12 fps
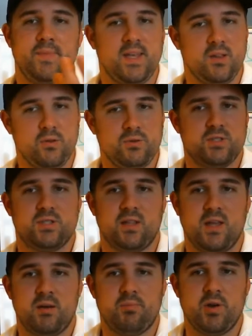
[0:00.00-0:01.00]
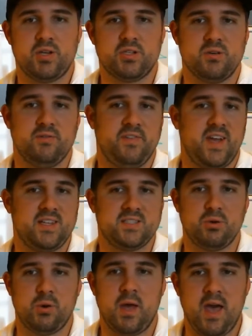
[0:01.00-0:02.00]
it loses a lot of pressure. Veins
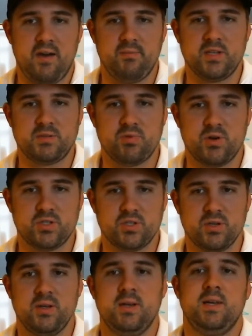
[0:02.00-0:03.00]
don't have much pressure.